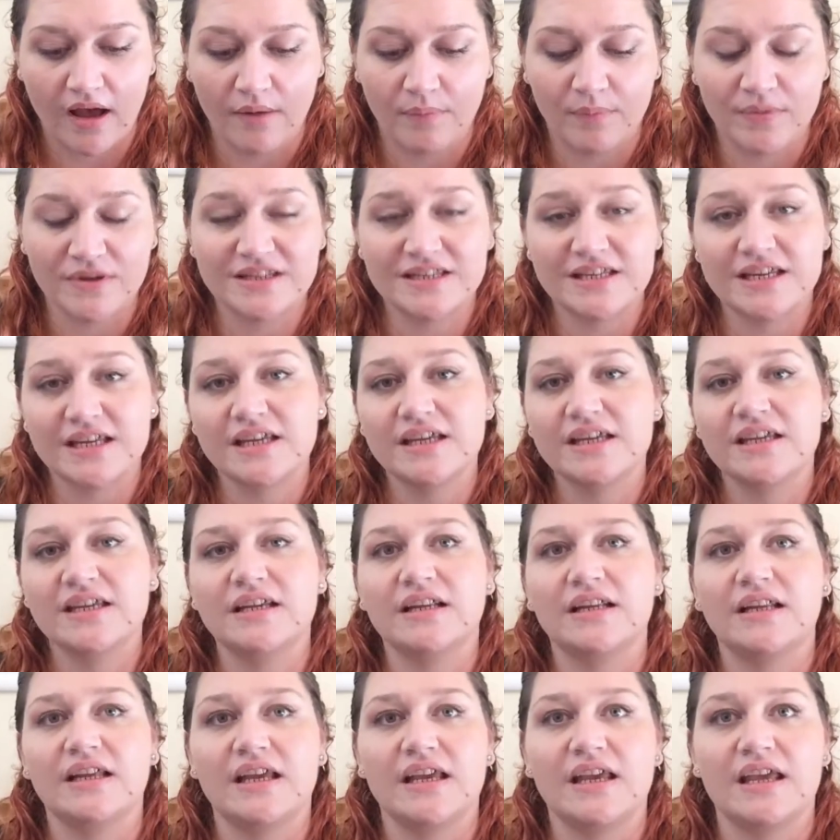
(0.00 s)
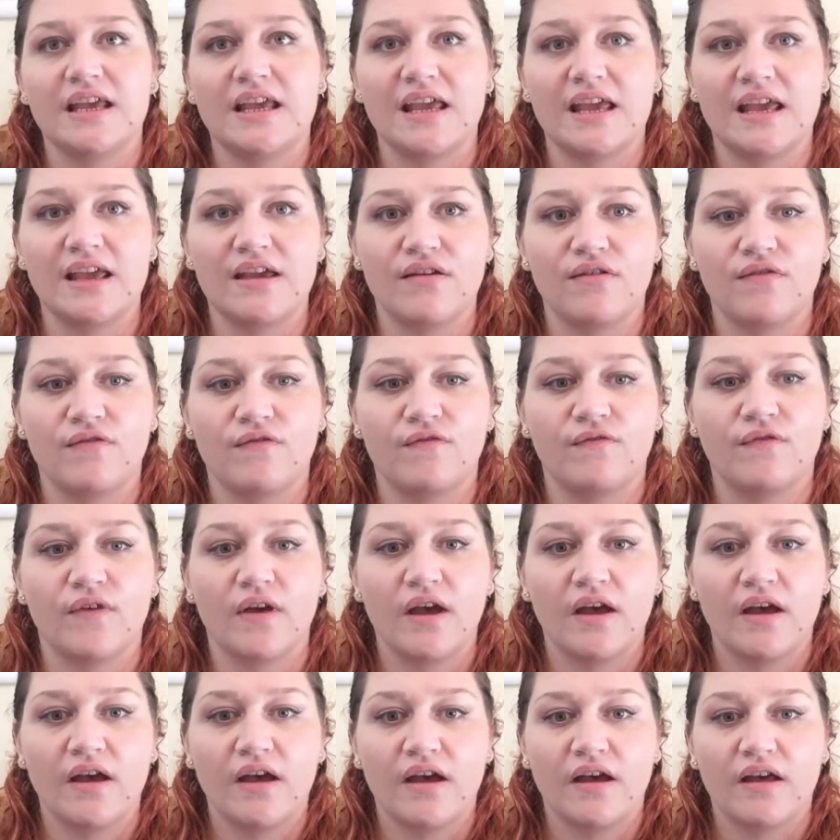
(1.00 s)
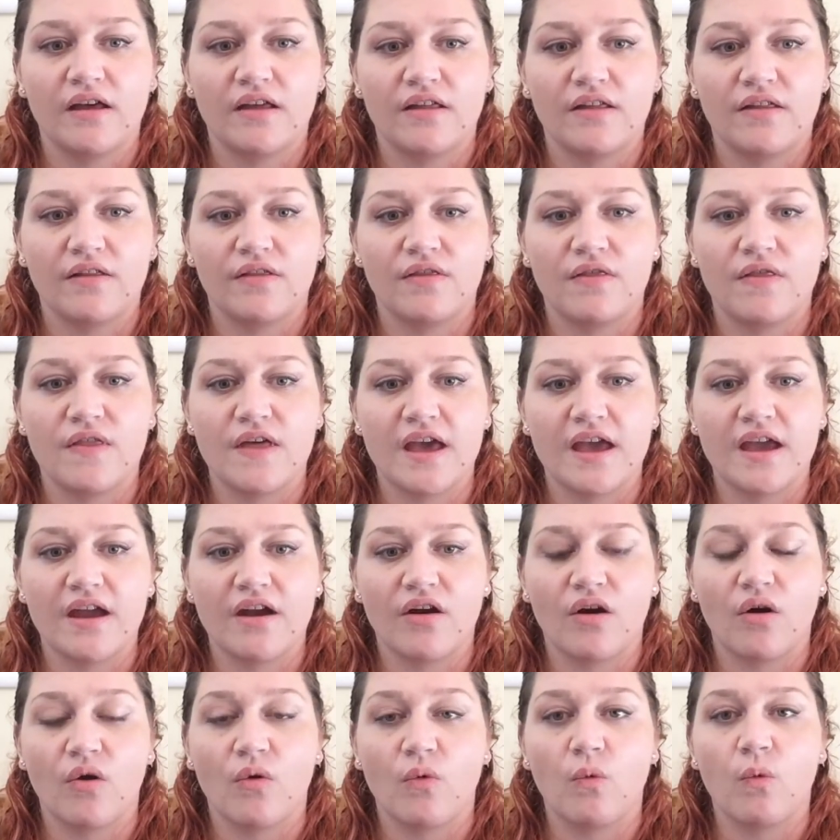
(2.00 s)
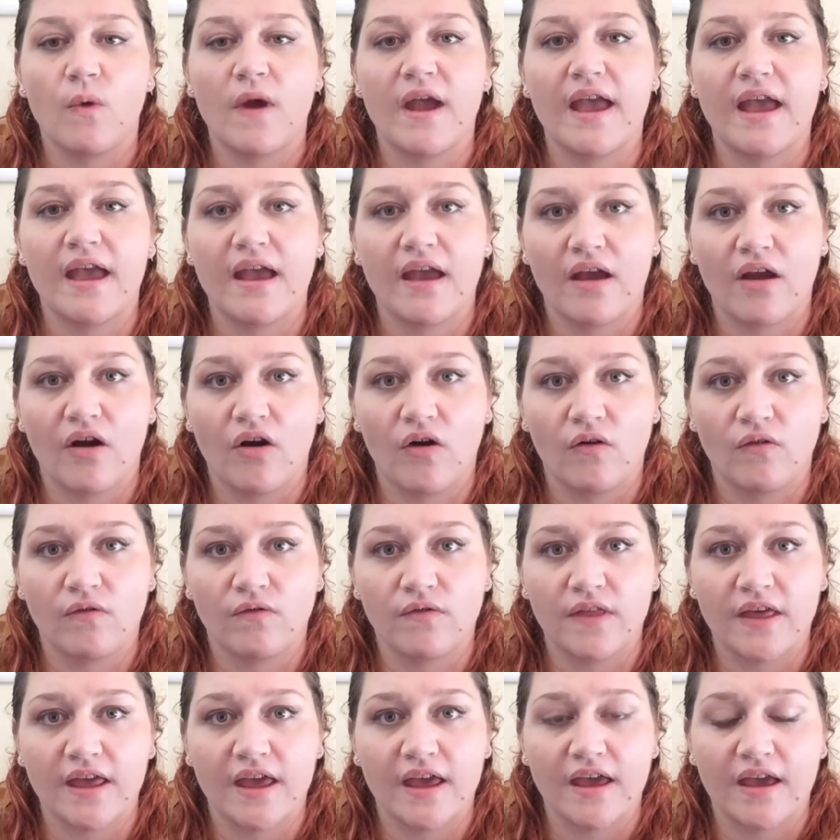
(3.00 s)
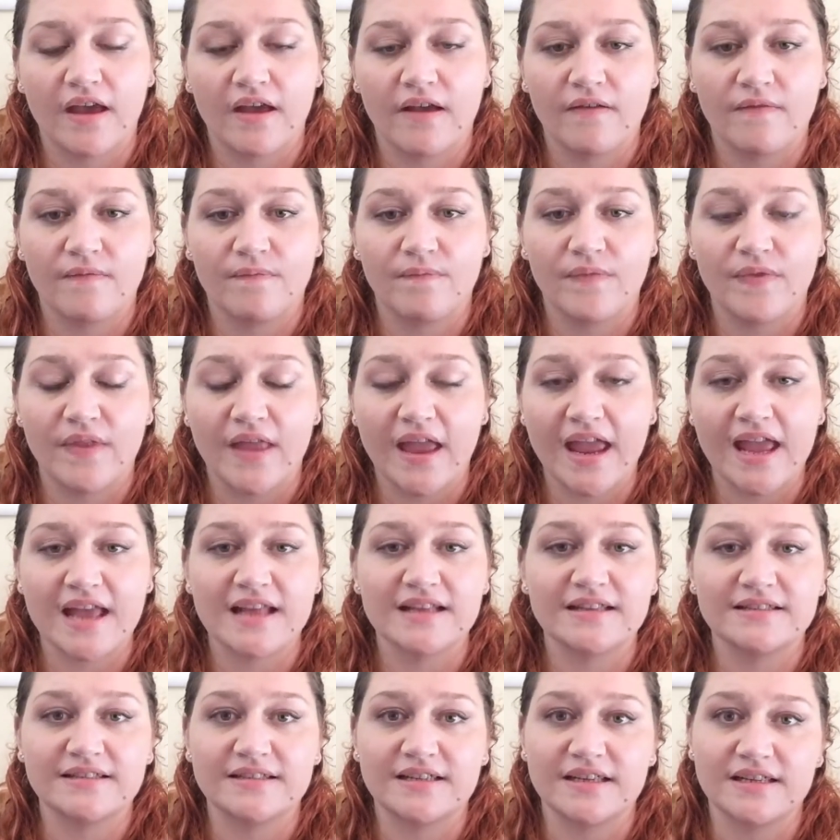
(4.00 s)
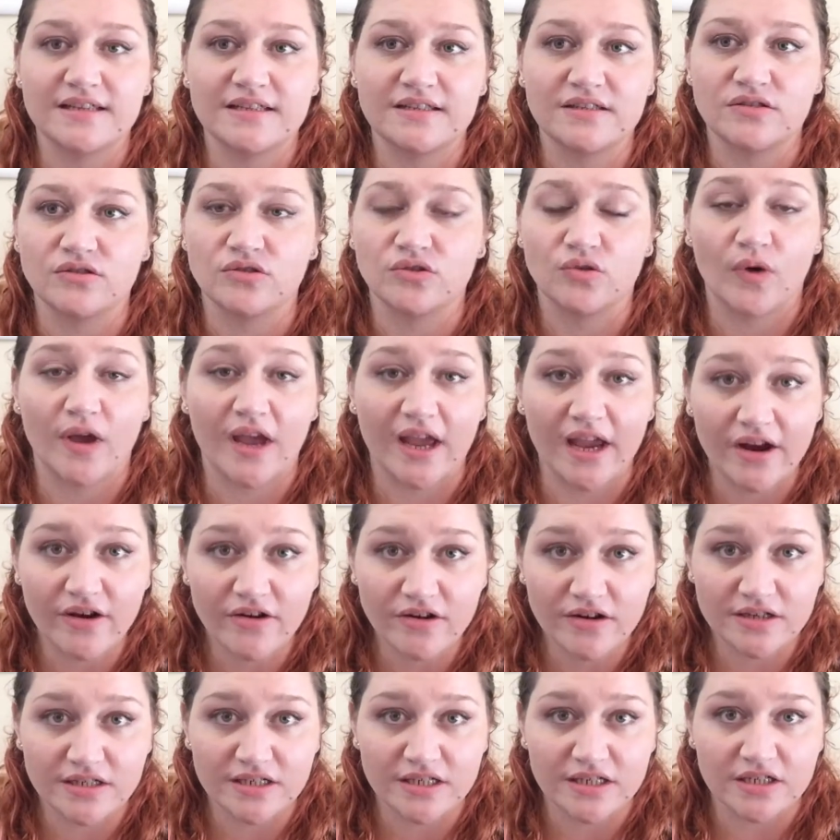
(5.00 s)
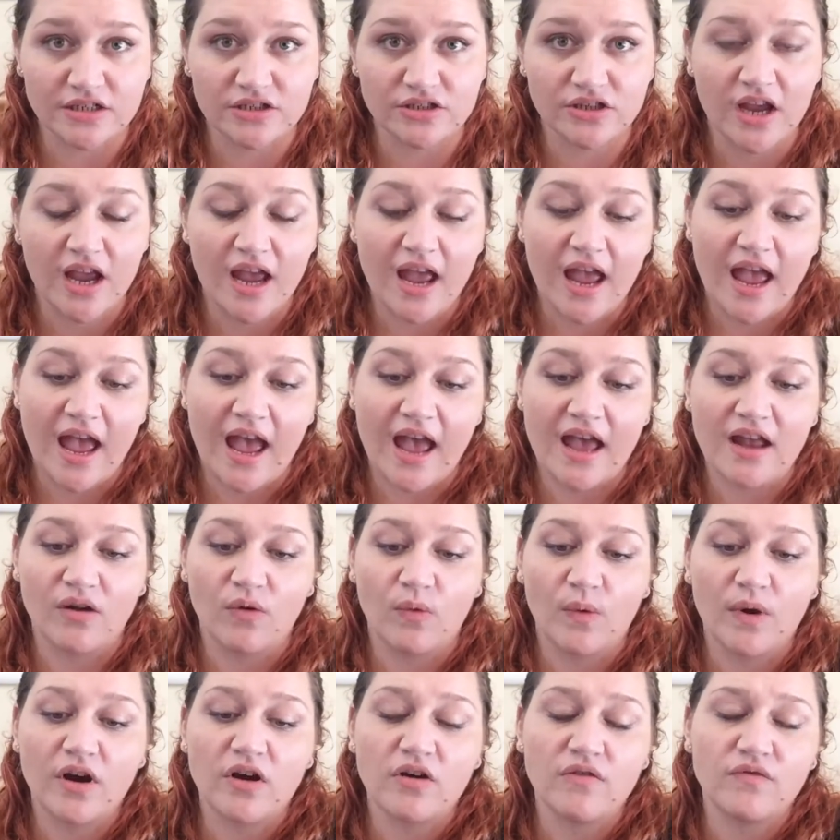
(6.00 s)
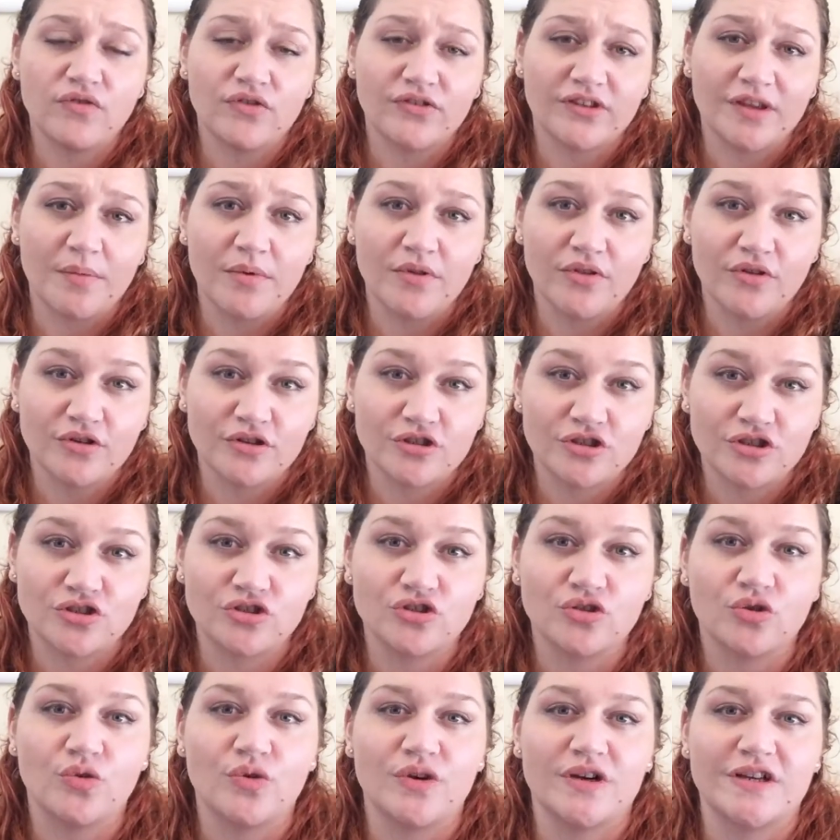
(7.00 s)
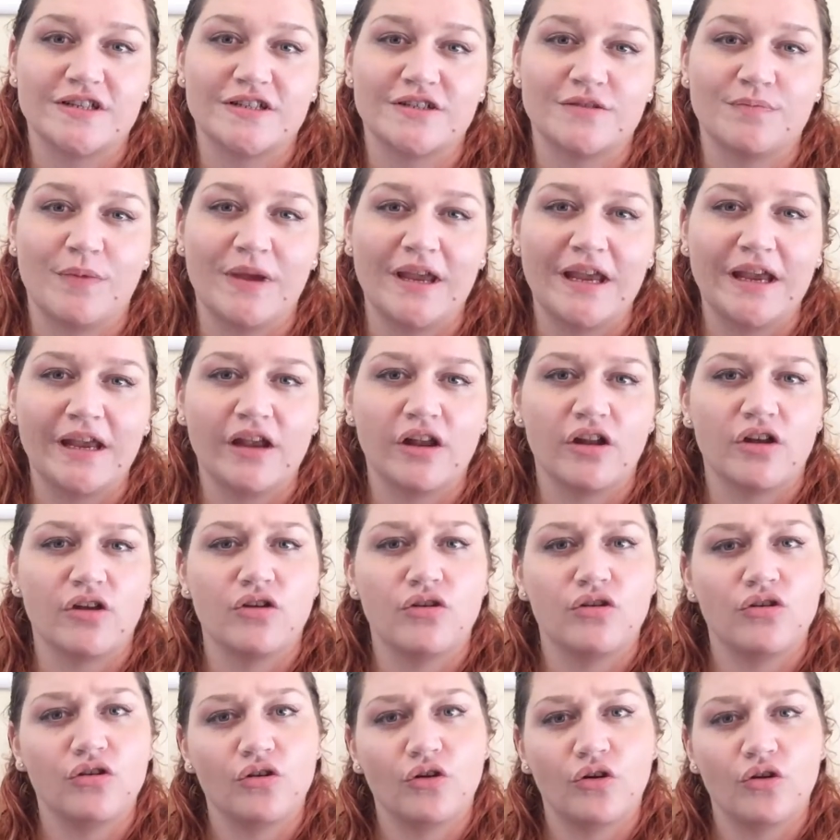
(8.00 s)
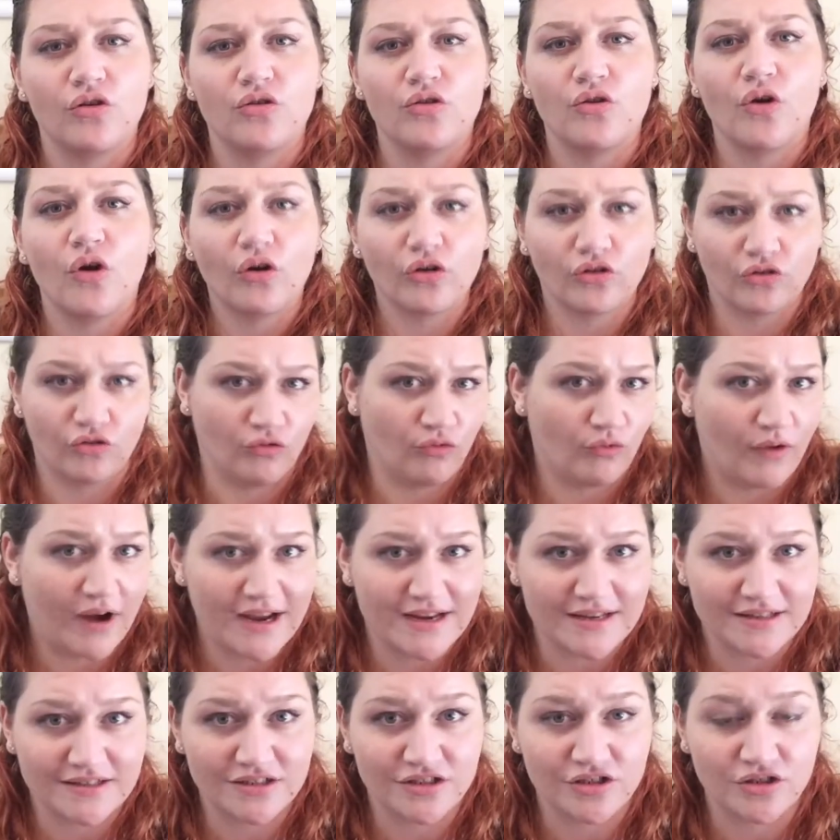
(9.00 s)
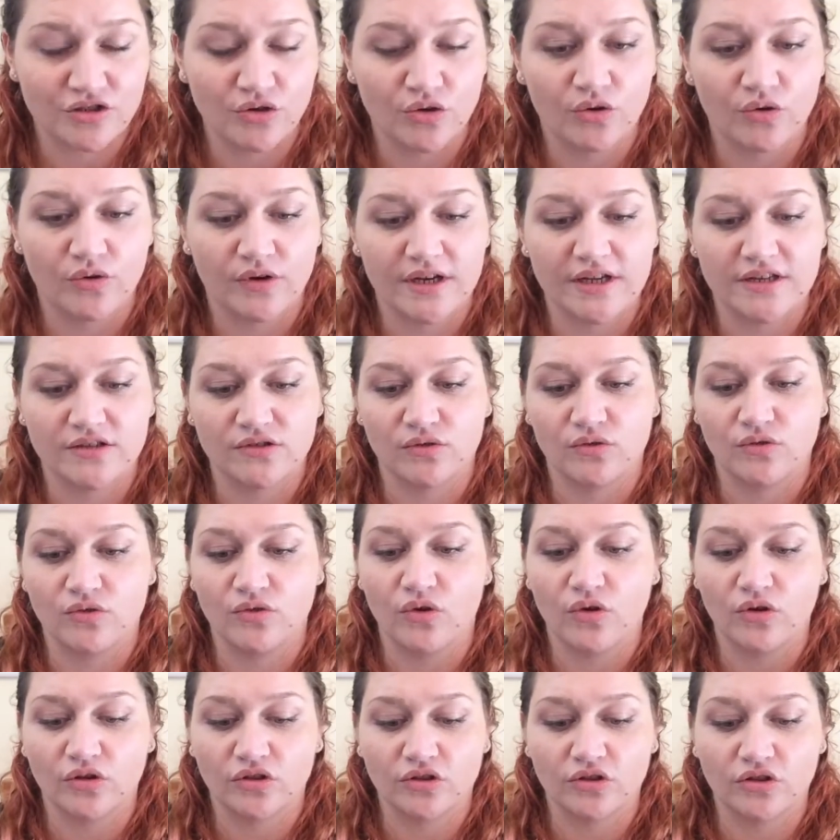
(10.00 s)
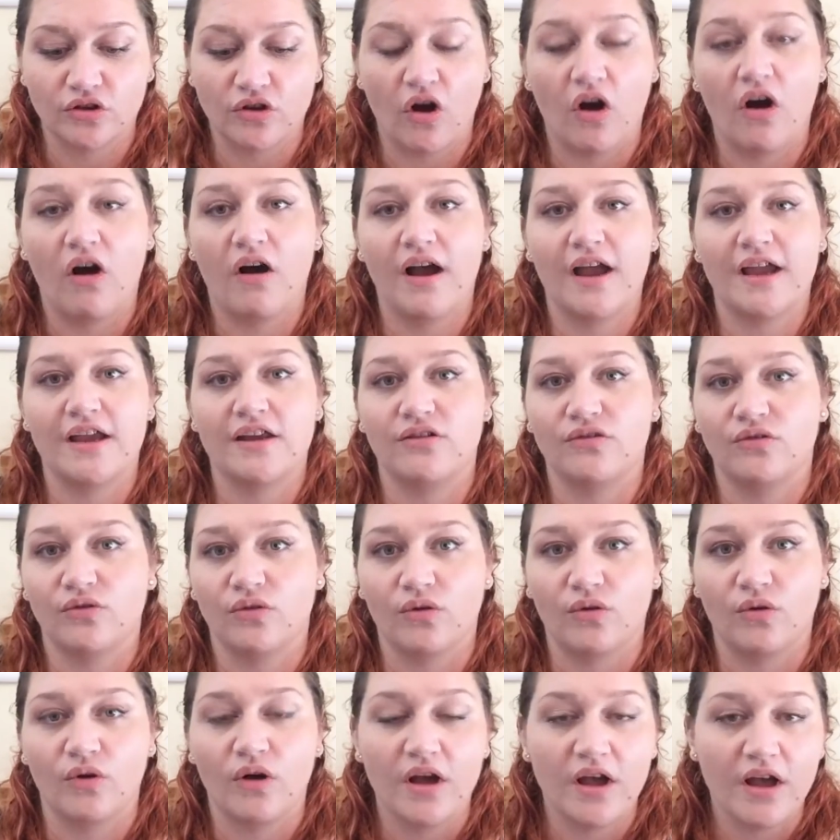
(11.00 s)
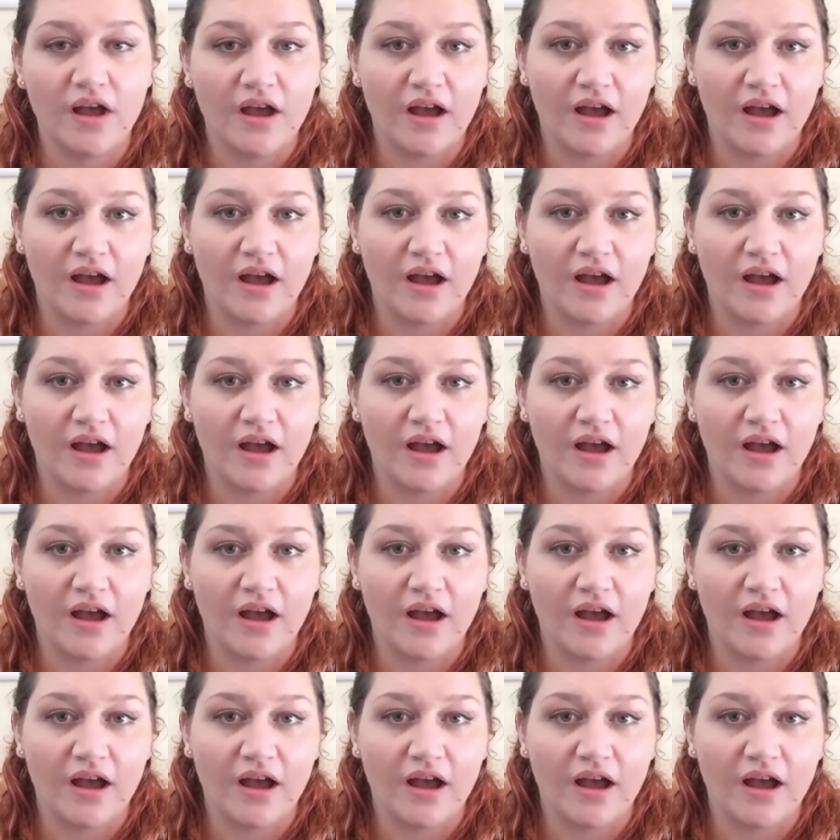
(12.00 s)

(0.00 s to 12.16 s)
particularly if they're aware of their ancestors or heritage and aware of some of those stories being, not great stories or not kind or